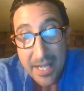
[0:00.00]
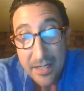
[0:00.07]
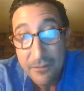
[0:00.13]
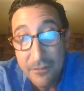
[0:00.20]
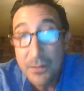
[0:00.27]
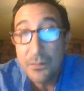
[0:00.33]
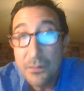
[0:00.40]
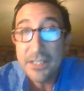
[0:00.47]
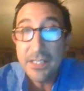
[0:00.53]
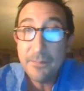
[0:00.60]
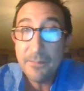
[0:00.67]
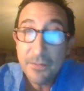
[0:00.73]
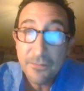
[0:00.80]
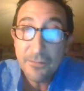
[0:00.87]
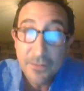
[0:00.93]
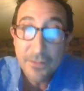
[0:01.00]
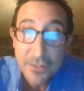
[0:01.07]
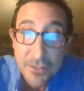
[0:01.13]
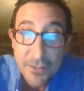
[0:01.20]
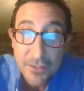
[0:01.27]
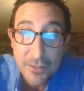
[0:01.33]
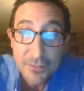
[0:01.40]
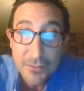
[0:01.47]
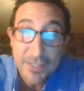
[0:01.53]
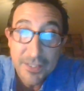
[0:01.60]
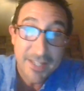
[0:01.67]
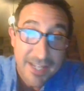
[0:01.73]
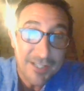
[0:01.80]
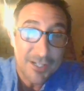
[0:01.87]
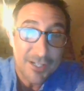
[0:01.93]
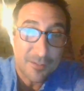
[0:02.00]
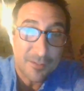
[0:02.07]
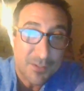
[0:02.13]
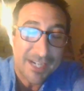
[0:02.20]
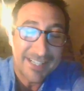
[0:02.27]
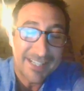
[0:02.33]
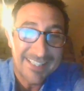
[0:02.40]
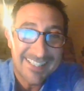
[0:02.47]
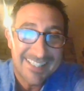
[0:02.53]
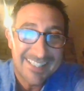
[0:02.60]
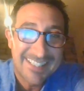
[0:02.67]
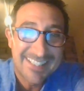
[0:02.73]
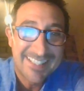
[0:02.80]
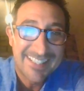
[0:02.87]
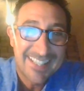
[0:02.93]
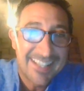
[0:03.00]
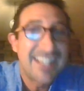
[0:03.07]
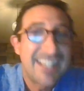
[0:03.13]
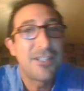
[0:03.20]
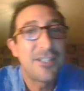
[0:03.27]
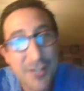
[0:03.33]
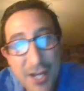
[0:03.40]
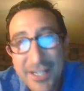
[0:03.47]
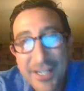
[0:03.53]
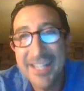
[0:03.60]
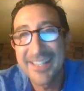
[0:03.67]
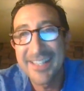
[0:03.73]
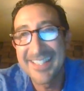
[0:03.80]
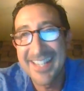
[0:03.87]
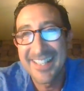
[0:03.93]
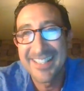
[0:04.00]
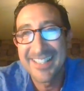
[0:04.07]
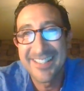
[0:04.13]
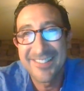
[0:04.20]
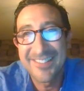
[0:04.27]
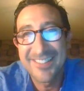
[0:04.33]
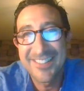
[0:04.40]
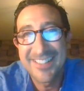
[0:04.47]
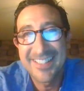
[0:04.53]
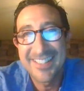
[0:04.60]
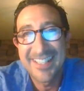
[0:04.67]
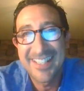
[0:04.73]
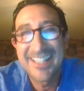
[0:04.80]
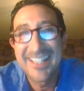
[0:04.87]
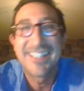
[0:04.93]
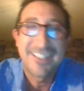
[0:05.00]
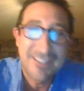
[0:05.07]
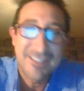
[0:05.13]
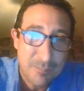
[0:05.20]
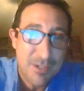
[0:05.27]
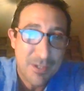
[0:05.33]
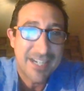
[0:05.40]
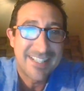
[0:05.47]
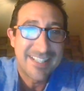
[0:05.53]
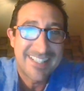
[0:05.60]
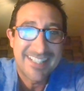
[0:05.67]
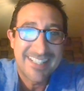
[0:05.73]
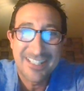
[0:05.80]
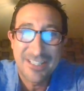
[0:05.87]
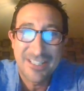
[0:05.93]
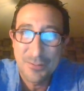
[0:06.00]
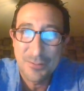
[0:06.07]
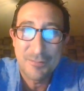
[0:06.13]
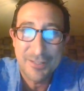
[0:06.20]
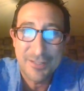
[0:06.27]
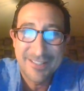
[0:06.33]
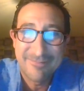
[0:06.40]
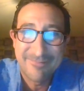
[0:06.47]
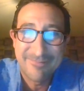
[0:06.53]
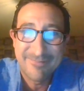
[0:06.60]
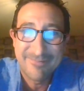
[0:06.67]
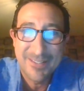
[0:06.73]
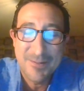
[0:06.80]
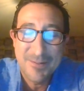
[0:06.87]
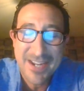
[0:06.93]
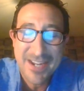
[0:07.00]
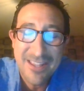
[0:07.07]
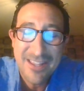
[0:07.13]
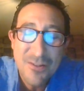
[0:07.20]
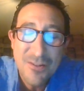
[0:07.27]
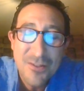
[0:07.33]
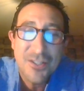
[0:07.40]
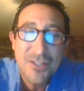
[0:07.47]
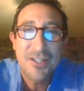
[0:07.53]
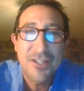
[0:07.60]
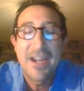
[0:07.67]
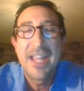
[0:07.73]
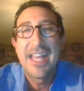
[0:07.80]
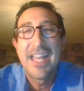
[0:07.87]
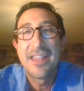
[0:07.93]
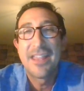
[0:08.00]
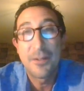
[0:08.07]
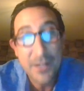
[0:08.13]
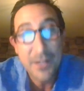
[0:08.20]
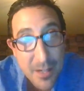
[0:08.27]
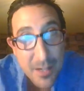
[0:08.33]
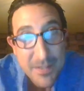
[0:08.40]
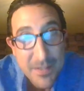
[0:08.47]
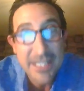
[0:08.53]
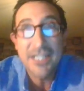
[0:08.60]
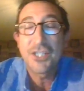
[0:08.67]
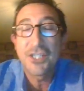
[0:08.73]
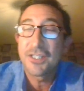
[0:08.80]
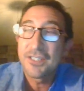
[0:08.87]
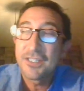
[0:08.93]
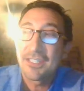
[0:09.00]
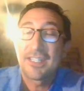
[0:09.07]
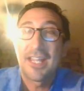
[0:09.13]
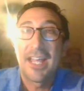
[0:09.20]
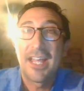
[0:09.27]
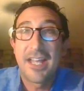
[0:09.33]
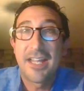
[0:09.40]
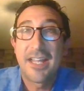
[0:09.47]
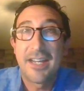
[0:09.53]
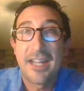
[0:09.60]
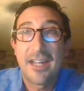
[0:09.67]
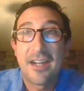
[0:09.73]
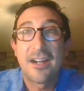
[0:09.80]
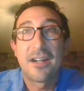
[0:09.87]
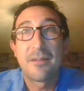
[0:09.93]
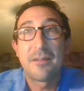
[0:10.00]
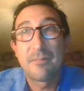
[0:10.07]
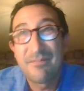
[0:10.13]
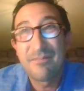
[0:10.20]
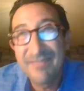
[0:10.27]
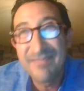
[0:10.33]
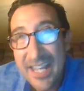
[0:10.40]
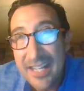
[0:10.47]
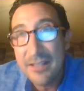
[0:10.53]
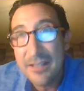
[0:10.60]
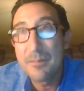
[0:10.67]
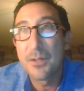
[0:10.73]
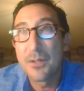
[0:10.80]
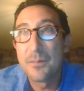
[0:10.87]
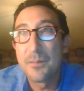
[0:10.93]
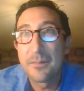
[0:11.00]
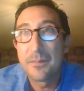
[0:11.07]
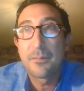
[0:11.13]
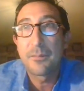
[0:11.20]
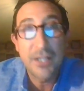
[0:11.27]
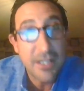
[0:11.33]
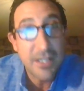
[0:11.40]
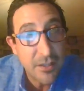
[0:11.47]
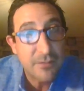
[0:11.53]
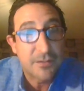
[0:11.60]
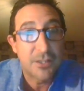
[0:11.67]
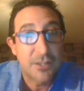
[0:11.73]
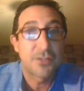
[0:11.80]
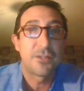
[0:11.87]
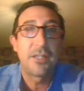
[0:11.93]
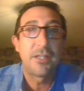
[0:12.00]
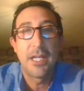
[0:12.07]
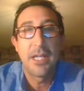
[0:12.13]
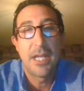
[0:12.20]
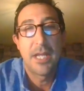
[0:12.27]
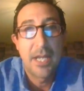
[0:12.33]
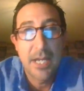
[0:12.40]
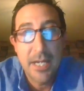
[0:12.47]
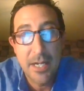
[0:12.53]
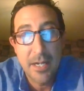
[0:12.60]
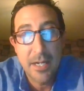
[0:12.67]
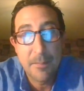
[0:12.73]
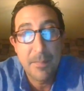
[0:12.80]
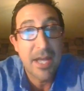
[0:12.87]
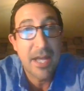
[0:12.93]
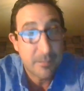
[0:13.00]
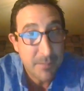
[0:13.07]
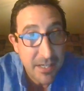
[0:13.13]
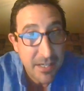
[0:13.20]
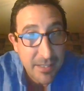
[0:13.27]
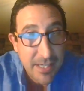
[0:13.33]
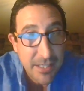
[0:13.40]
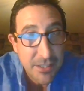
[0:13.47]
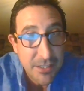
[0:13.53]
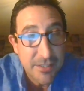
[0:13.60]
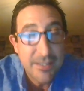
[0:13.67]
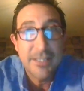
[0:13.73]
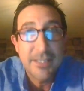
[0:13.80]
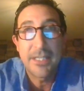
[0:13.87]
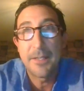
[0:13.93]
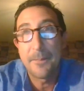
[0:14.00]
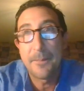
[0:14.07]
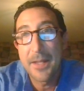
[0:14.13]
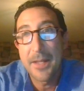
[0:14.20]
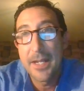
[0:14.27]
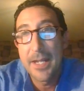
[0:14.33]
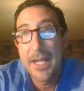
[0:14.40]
And if you received the first dose and then got pregnant, then do not get the second dose until the pregnancy is over. Okay, those are the recommendations that are at the moment pretty universal, backed by the HSC.